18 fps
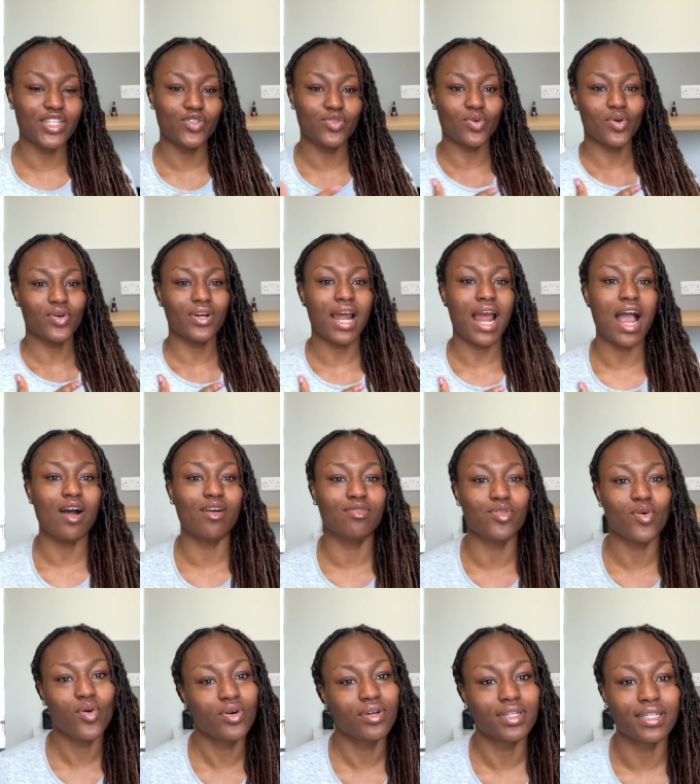sure how
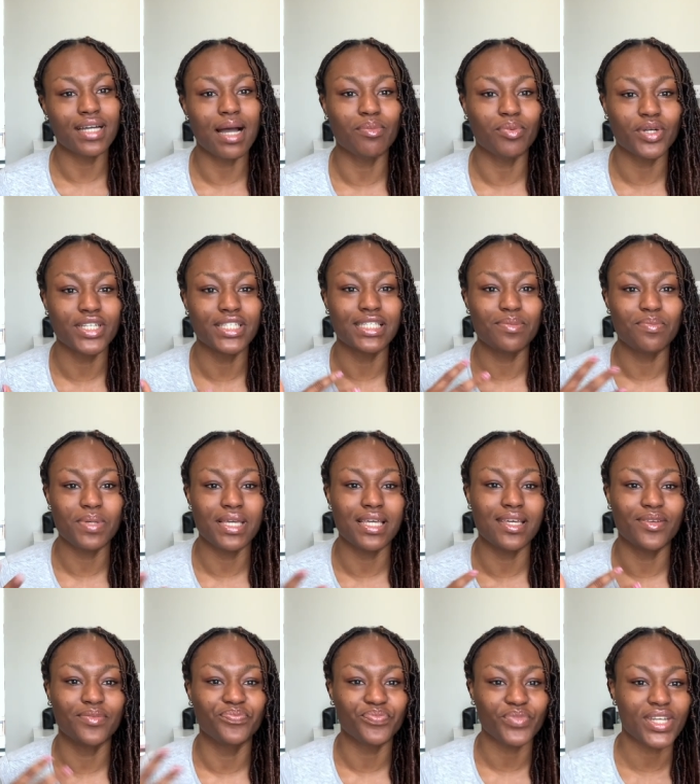long I'm going to
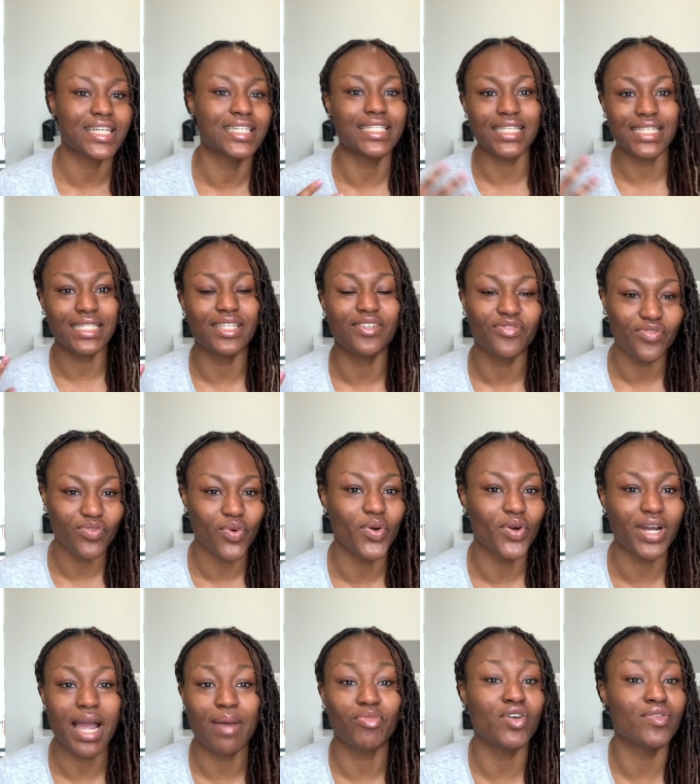be consistent
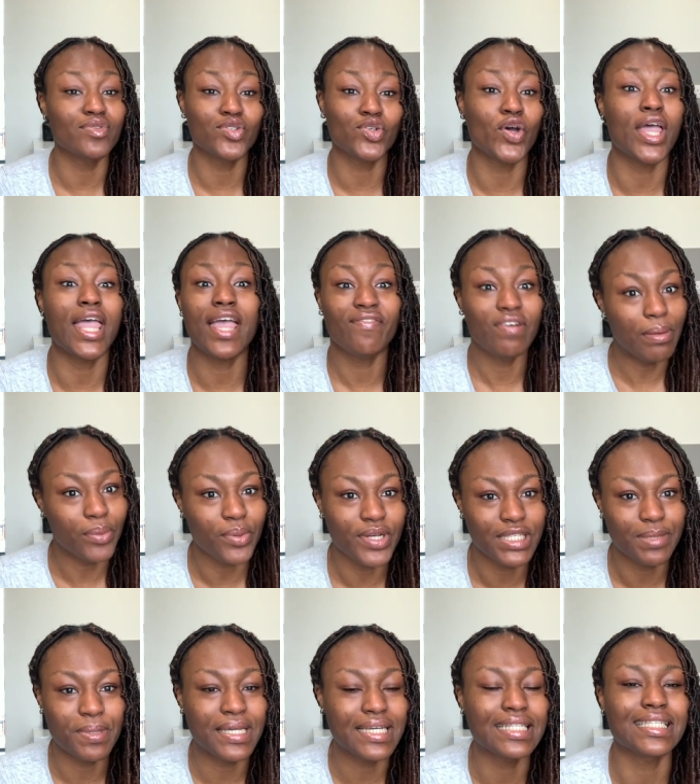for. I'm not even sure if I'm going to
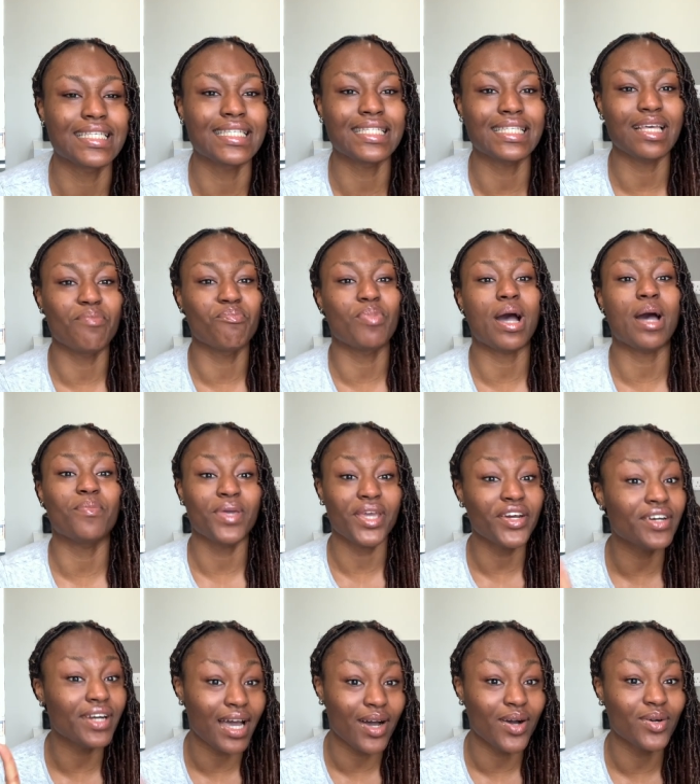be consistent, but I'm
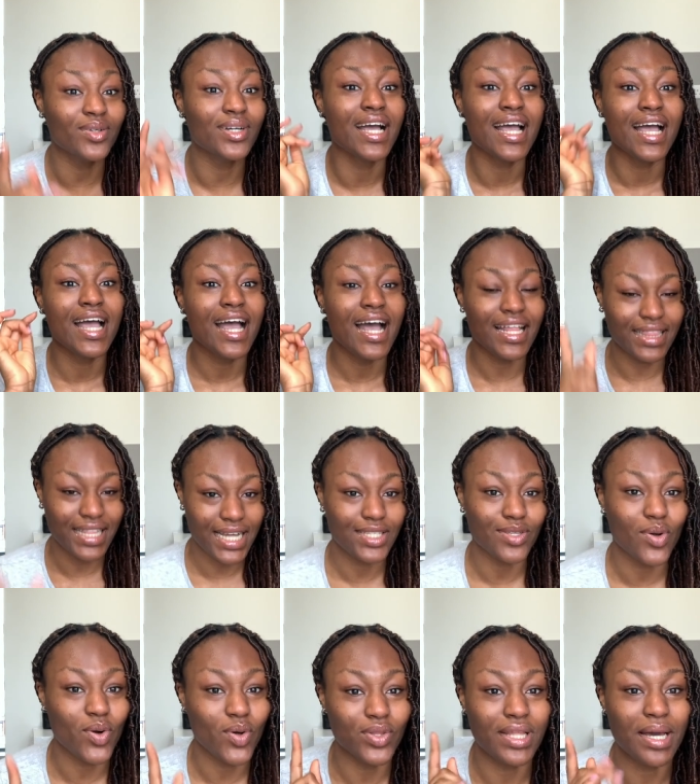here now, and
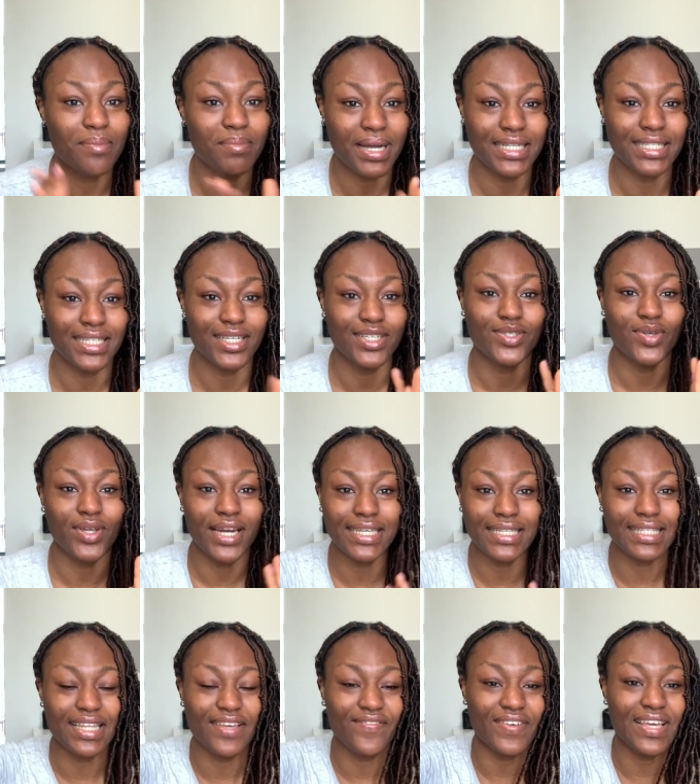that's all that matters. So
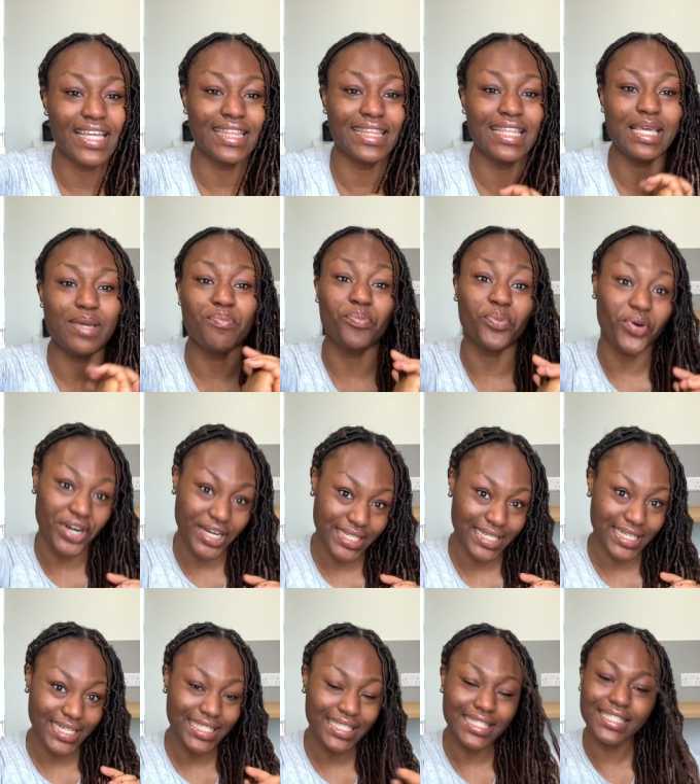let's live in the
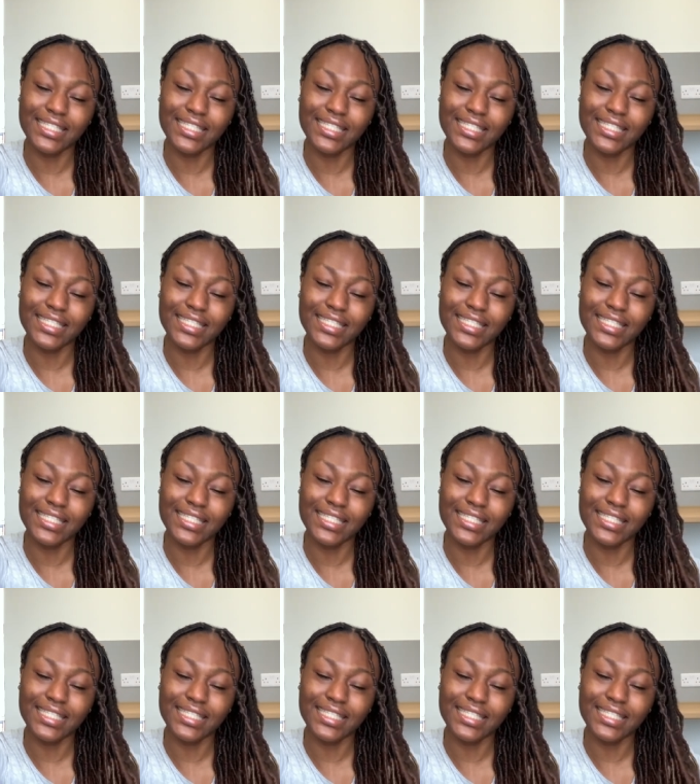present.